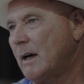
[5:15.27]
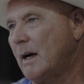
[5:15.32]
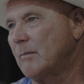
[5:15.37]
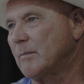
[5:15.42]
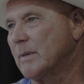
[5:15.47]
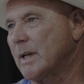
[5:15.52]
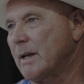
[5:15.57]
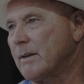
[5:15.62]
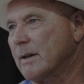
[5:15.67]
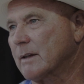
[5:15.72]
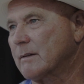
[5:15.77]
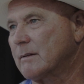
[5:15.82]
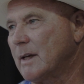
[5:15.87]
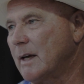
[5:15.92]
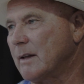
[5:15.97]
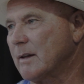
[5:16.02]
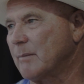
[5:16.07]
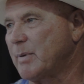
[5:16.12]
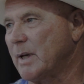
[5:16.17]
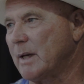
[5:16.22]
They're
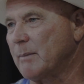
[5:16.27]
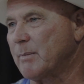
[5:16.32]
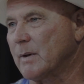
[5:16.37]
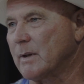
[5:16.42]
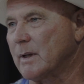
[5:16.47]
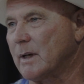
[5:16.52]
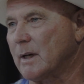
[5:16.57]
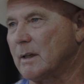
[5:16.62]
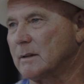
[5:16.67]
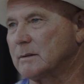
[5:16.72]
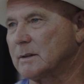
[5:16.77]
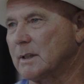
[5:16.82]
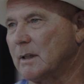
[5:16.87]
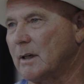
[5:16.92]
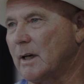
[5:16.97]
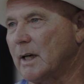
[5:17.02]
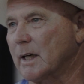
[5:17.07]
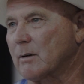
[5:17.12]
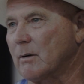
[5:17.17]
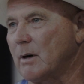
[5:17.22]
the people that
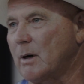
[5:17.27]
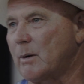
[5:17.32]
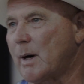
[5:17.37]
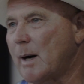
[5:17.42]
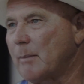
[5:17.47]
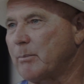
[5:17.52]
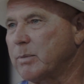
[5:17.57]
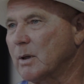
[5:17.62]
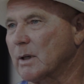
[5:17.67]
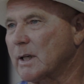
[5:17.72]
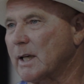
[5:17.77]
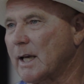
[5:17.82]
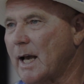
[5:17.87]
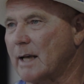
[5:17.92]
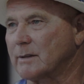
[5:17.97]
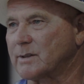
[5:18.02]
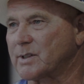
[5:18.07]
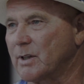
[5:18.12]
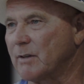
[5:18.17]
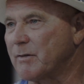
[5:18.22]
I grew up looking
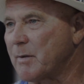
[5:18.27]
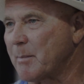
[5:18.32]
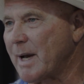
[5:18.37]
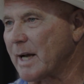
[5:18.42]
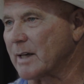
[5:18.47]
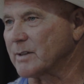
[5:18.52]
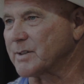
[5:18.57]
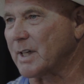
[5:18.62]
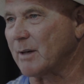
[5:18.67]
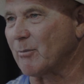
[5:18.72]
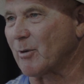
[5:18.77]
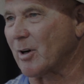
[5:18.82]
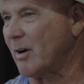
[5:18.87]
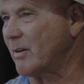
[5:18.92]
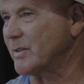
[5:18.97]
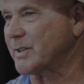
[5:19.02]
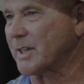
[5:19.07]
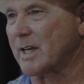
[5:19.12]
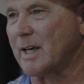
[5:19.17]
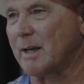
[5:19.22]
at Surfer magazine when I
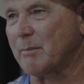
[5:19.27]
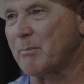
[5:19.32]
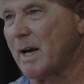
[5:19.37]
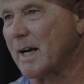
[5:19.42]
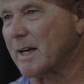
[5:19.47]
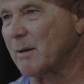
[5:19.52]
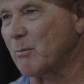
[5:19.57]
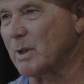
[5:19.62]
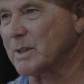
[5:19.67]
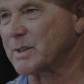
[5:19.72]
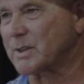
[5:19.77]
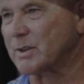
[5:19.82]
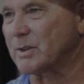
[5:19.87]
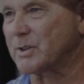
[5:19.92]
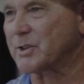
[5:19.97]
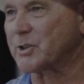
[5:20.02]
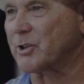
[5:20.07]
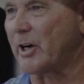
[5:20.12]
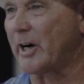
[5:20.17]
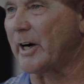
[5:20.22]
was a kid back in Western
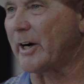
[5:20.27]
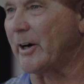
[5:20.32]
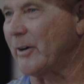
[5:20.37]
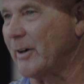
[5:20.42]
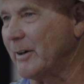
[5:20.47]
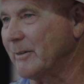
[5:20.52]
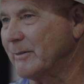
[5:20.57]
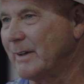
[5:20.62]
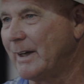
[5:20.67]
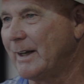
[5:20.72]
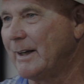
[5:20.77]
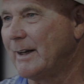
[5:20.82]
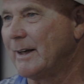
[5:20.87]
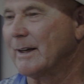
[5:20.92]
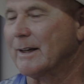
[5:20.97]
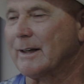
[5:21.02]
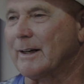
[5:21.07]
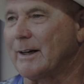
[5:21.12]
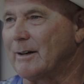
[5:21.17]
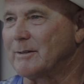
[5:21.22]
Australia, and
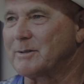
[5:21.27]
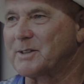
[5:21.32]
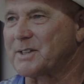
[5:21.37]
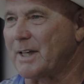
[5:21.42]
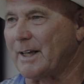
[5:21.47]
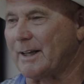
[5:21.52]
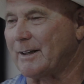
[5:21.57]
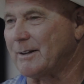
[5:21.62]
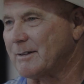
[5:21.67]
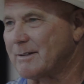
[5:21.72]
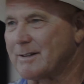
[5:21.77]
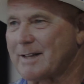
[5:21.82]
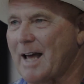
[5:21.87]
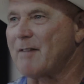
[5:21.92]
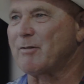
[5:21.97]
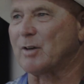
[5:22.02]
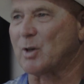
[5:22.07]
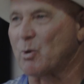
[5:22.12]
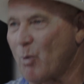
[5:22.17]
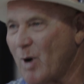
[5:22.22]
you know, seeing
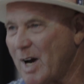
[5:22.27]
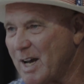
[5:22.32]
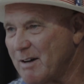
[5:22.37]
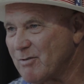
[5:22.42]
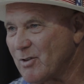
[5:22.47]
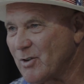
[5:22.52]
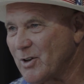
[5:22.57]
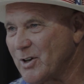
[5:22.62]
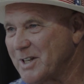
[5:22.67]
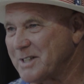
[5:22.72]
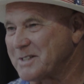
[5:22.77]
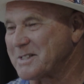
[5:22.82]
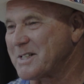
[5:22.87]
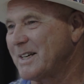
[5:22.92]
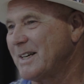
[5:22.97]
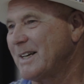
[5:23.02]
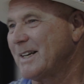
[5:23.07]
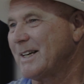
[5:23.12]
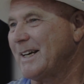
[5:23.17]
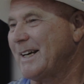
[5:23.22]
David Nueva and
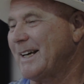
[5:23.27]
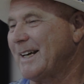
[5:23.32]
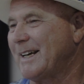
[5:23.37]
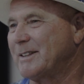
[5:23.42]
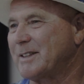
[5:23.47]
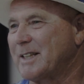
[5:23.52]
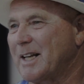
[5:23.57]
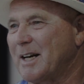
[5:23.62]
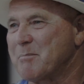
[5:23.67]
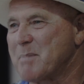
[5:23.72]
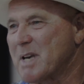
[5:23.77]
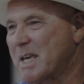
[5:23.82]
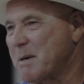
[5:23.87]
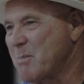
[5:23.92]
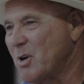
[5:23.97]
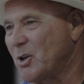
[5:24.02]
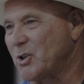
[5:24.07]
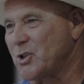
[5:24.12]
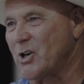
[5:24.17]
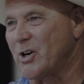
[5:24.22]
you know, Mickey
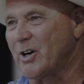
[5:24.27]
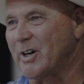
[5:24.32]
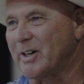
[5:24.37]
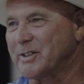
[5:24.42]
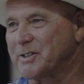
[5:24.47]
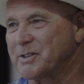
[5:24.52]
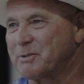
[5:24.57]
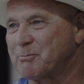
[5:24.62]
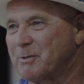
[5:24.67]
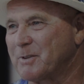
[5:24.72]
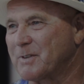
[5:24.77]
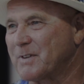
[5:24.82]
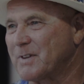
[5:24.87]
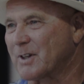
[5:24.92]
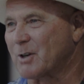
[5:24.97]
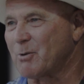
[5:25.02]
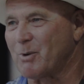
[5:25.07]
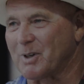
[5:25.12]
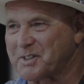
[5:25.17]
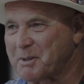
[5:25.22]
Munoz with the
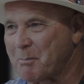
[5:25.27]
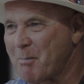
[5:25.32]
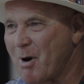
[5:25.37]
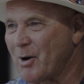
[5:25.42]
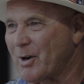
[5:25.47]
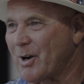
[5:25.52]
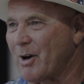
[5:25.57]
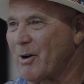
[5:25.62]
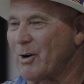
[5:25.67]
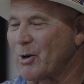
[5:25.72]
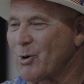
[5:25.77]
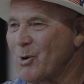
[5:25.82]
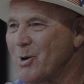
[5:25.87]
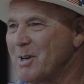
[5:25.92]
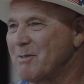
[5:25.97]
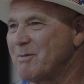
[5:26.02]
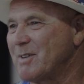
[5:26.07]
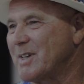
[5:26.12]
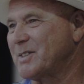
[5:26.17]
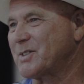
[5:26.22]
Quasimodo and all
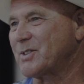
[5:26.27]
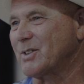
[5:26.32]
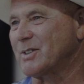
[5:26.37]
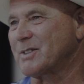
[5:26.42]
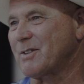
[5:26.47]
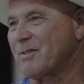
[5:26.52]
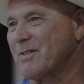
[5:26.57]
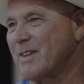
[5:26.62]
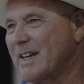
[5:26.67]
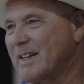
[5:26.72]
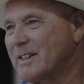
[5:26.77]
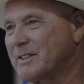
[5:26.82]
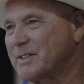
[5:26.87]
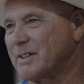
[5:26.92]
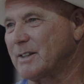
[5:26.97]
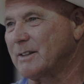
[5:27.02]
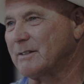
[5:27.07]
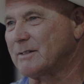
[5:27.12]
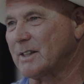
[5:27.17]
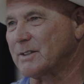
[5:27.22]
of these sorts of things
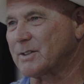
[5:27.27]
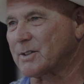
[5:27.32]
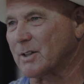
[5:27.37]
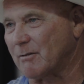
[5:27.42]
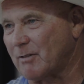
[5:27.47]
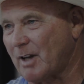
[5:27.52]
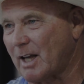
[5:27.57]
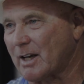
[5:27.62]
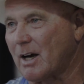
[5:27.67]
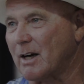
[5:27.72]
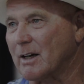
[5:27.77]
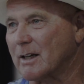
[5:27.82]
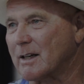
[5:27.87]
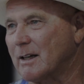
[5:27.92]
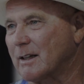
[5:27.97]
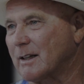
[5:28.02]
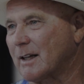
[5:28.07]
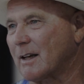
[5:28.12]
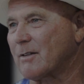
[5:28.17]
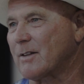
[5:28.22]
are just sort of like
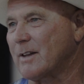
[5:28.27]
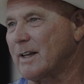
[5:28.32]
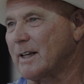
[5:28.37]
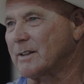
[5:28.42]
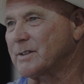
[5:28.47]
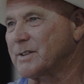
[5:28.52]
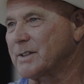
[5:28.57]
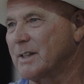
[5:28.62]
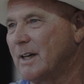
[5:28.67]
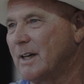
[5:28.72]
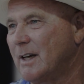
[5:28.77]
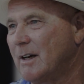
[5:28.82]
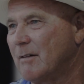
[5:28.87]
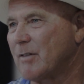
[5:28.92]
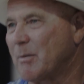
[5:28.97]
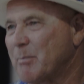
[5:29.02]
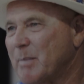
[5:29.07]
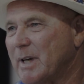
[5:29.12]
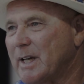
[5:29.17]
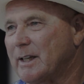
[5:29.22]
iconic things
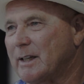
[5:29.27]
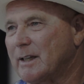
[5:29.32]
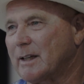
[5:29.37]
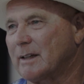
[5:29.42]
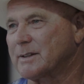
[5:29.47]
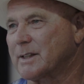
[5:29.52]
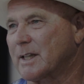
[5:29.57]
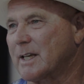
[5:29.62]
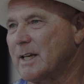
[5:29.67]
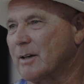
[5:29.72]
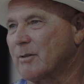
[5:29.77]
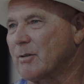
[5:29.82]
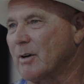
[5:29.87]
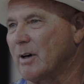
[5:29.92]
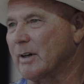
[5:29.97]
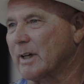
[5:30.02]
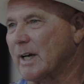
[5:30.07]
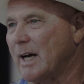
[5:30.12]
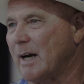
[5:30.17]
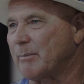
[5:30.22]
for me as a kid
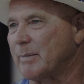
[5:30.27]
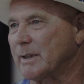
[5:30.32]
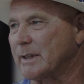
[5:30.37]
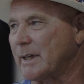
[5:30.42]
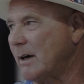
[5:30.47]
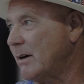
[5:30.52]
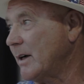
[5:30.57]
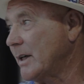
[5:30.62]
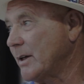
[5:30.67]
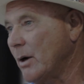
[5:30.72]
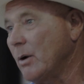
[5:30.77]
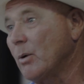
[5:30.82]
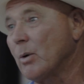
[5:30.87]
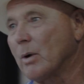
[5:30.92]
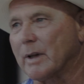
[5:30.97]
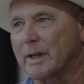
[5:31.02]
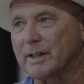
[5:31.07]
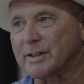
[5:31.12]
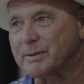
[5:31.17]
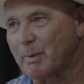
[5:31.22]
growing up. And now I know
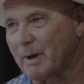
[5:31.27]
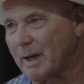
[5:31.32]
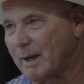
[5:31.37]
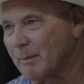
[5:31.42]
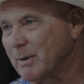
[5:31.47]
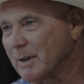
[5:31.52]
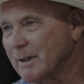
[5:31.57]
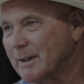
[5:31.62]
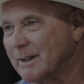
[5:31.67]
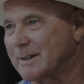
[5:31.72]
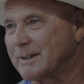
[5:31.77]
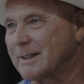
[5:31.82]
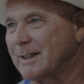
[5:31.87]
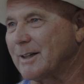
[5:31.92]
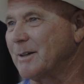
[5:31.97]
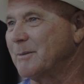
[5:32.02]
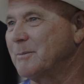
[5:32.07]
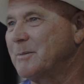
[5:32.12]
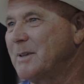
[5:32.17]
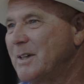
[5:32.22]
all these people and, you
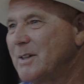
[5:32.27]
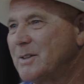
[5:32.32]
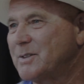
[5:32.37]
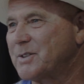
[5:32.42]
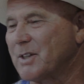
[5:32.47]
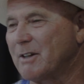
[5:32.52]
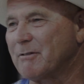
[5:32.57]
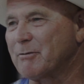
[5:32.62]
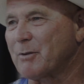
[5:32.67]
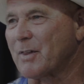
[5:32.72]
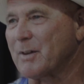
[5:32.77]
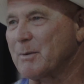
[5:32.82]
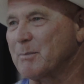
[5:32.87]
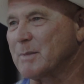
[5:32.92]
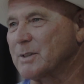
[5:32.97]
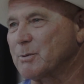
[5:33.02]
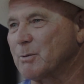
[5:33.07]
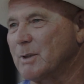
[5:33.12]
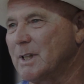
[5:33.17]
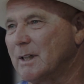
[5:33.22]
know, surf with them
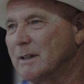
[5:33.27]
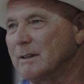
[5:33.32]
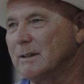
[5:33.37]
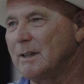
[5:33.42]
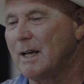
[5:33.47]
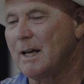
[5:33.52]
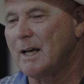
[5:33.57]
as well.